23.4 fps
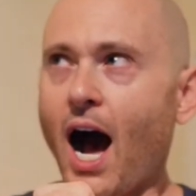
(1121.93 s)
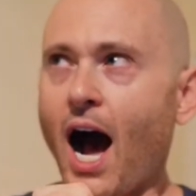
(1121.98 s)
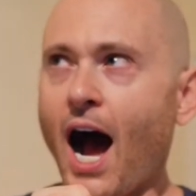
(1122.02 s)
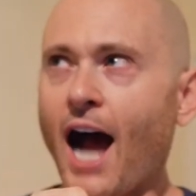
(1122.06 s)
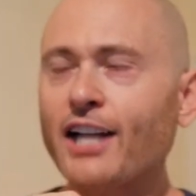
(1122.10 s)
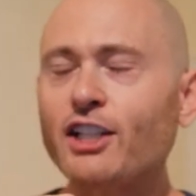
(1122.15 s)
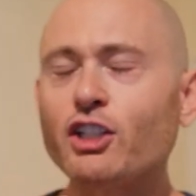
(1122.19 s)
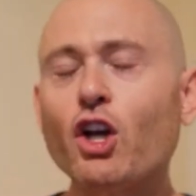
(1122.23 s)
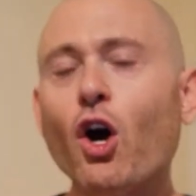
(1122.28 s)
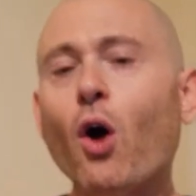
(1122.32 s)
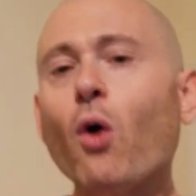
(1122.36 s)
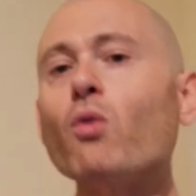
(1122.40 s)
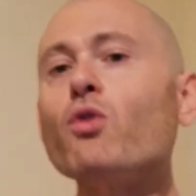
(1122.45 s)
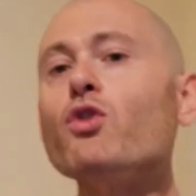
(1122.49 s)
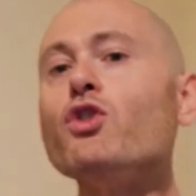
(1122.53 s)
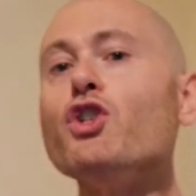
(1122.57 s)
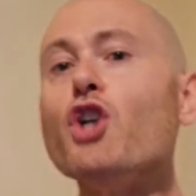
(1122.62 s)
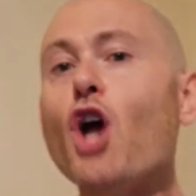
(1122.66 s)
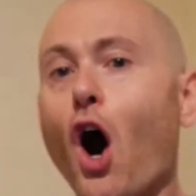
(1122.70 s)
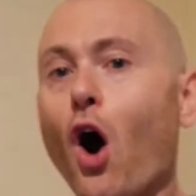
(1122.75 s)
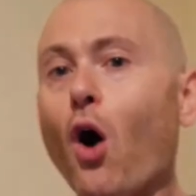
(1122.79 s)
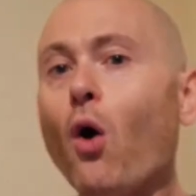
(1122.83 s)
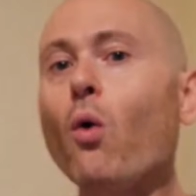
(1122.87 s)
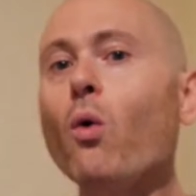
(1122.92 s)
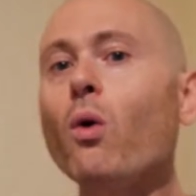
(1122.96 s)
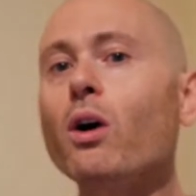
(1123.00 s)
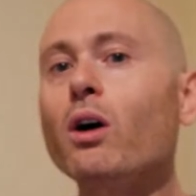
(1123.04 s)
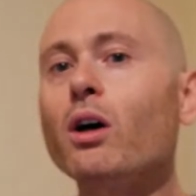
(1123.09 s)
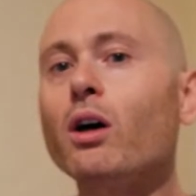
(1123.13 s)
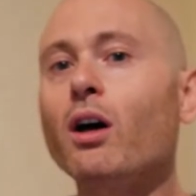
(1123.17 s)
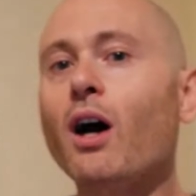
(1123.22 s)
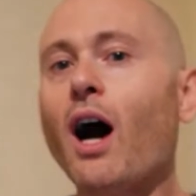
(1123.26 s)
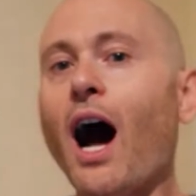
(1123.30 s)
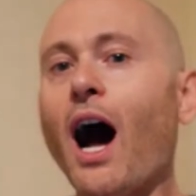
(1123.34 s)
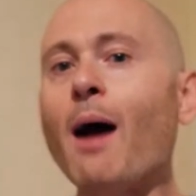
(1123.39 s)
I don't
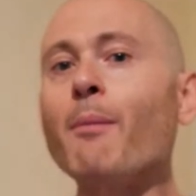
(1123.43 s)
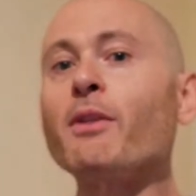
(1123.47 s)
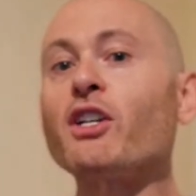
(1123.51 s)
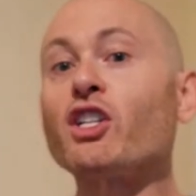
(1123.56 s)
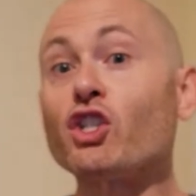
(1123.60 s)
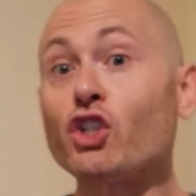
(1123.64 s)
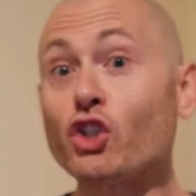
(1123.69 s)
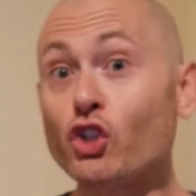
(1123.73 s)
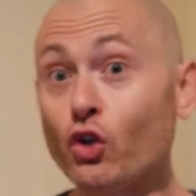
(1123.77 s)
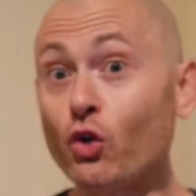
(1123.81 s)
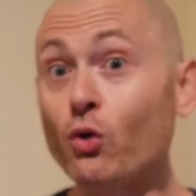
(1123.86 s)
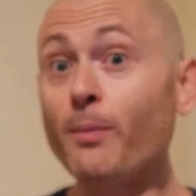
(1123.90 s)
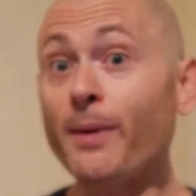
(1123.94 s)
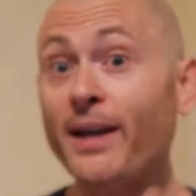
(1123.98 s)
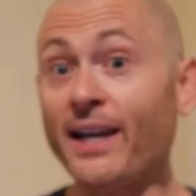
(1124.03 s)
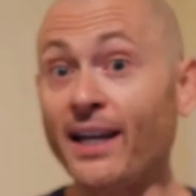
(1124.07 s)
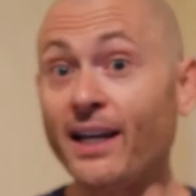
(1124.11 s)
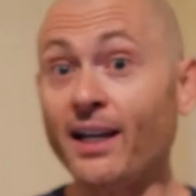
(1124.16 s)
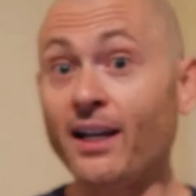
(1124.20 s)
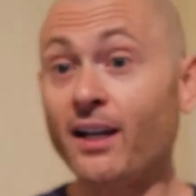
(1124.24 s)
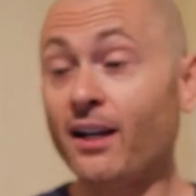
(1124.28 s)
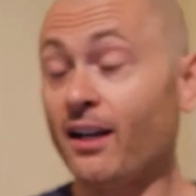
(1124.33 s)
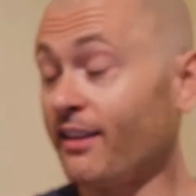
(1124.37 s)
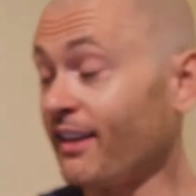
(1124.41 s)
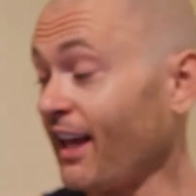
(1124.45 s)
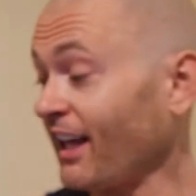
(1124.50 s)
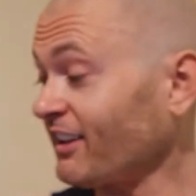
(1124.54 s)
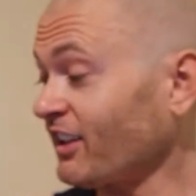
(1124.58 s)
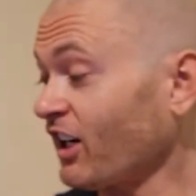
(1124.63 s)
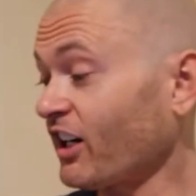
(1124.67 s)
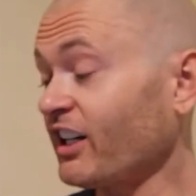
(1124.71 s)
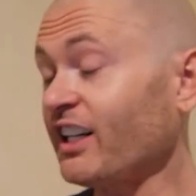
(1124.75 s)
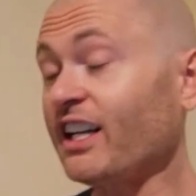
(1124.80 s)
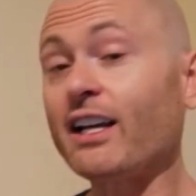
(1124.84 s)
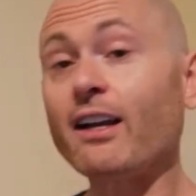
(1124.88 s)
know. I'm assuming that
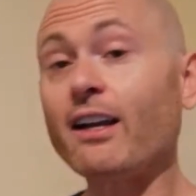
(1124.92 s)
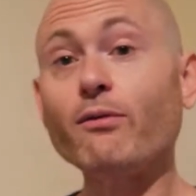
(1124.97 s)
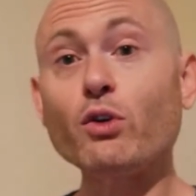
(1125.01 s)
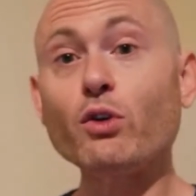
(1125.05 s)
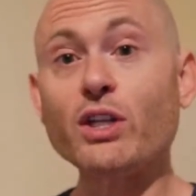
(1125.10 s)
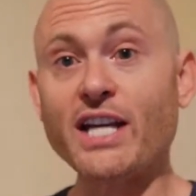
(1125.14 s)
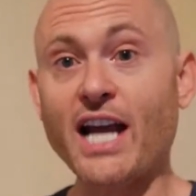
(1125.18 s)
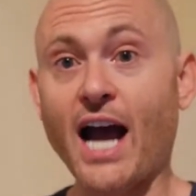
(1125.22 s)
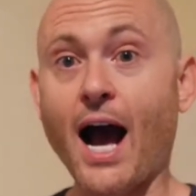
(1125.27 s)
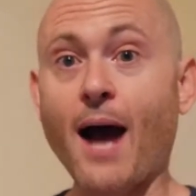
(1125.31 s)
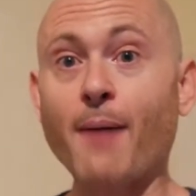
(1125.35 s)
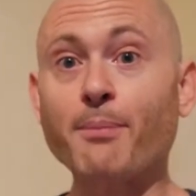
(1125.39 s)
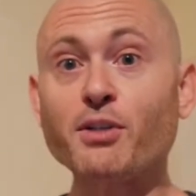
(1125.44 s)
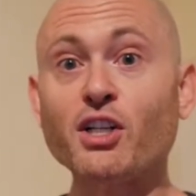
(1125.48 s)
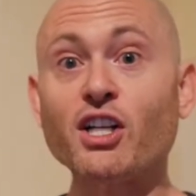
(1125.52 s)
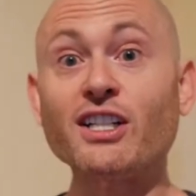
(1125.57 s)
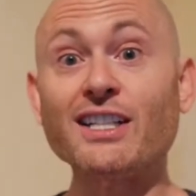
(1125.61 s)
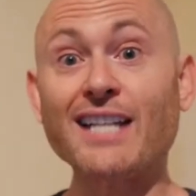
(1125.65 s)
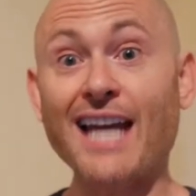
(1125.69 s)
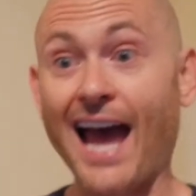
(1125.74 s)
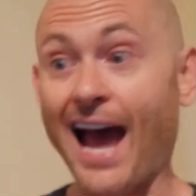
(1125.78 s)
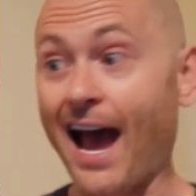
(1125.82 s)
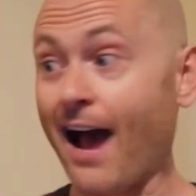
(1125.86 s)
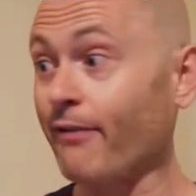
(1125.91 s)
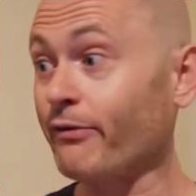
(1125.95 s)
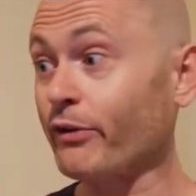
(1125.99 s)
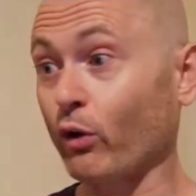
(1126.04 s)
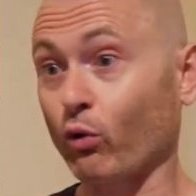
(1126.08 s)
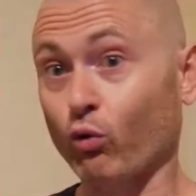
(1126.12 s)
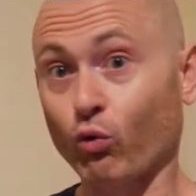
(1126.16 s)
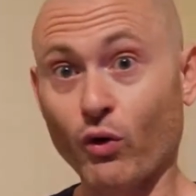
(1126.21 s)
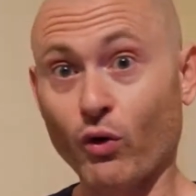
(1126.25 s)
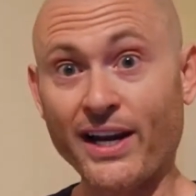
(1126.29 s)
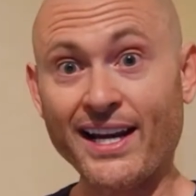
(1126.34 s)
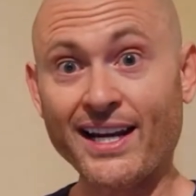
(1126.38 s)
they're going to give you the option to have the
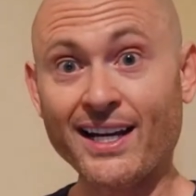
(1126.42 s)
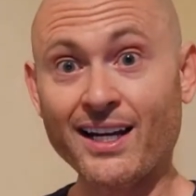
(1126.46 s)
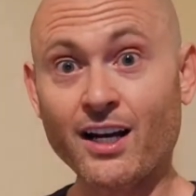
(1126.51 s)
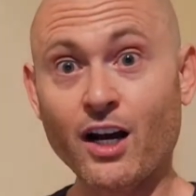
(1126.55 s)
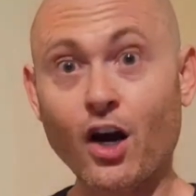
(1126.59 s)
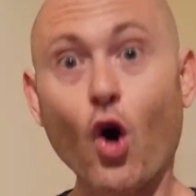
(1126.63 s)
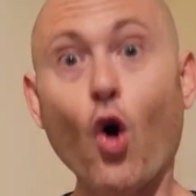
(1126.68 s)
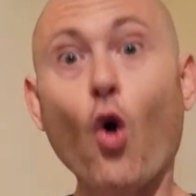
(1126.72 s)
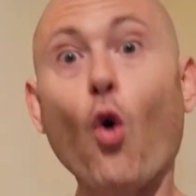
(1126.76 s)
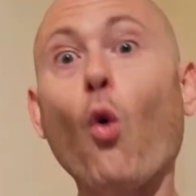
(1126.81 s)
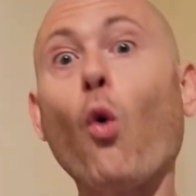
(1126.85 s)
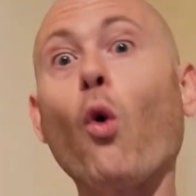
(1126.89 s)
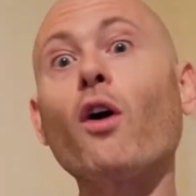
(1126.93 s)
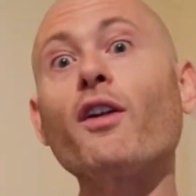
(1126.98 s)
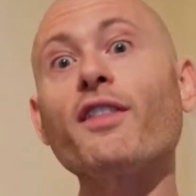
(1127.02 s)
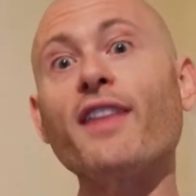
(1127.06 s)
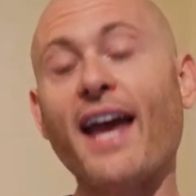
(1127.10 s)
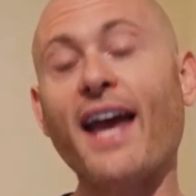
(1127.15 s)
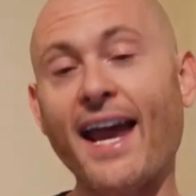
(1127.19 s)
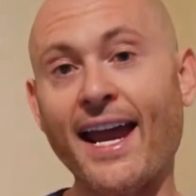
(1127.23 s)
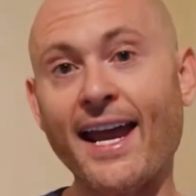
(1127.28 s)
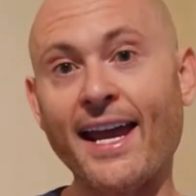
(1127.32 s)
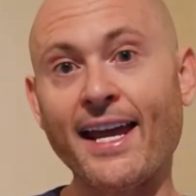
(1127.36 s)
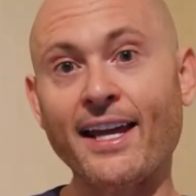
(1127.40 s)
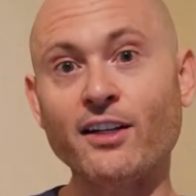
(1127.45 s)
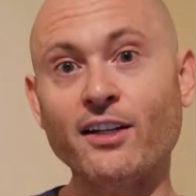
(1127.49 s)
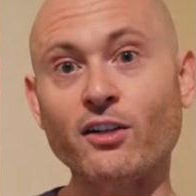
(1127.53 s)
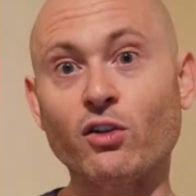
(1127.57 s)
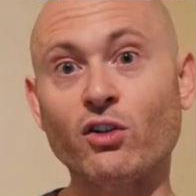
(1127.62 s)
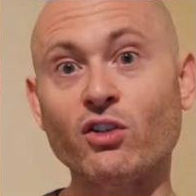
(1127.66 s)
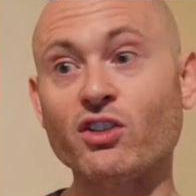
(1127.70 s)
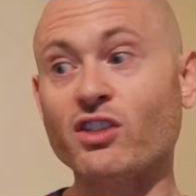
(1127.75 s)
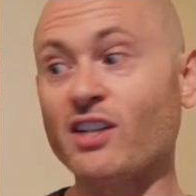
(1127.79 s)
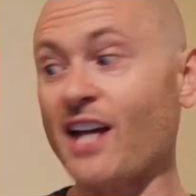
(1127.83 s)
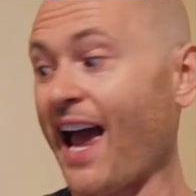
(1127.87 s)
ring or the
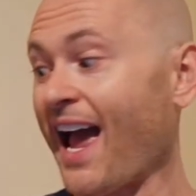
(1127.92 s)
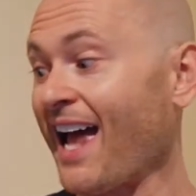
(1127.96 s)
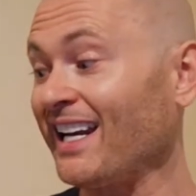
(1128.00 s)
handles.